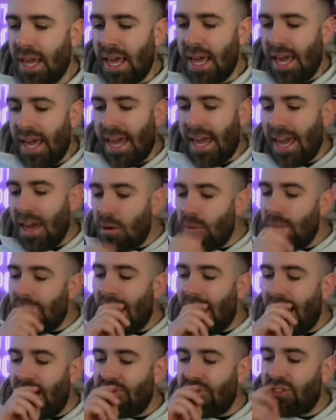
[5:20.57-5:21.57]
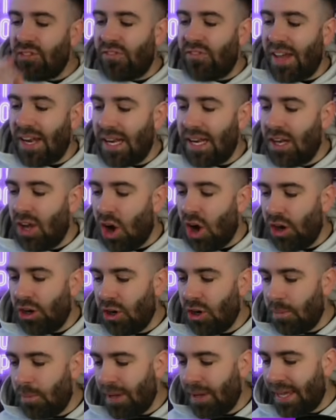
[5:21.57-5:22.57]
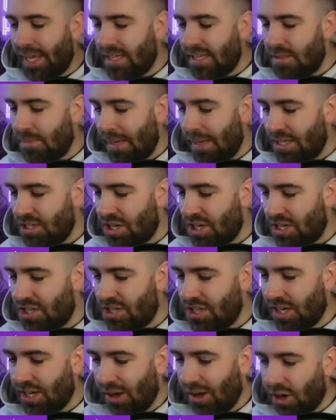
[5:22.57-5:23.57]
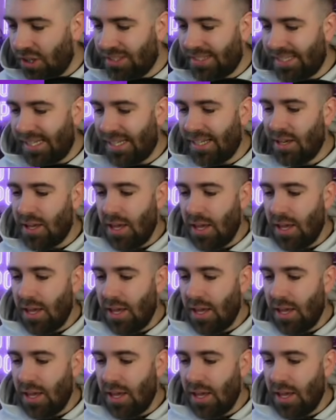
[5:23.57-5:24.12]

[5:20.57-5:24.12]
here we have the Villa lineup against Manchester United.